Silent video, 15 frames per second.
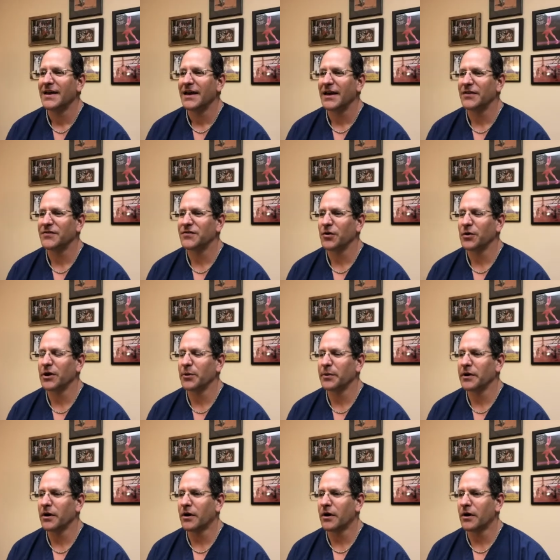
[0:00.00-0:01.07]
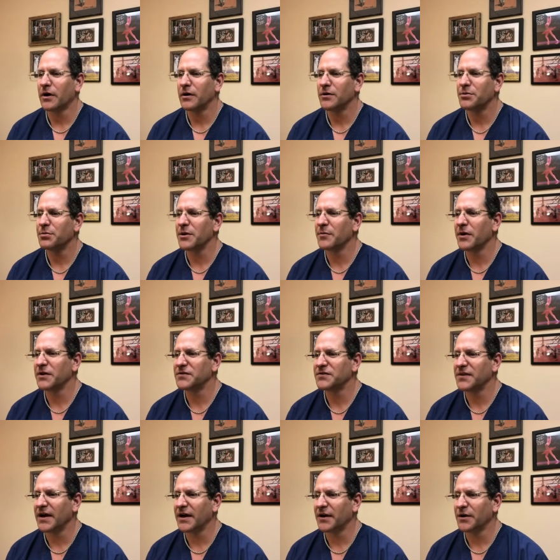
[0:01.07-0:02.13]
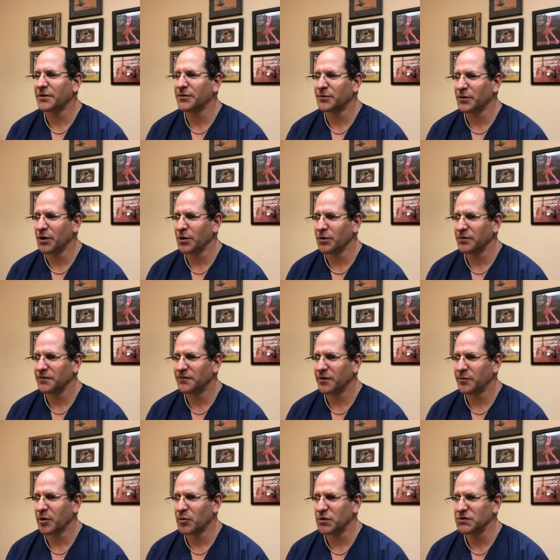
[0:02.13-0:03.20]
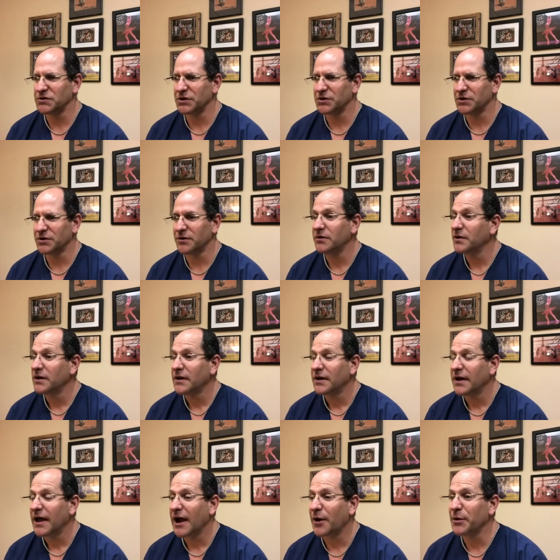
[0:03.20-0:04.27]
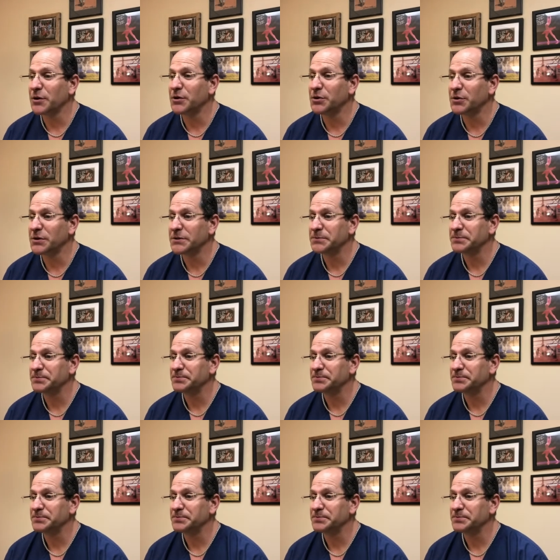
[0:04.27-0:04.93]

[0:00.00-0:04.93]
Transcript: And so here we are, three months down the road from your procedure. How are you doing?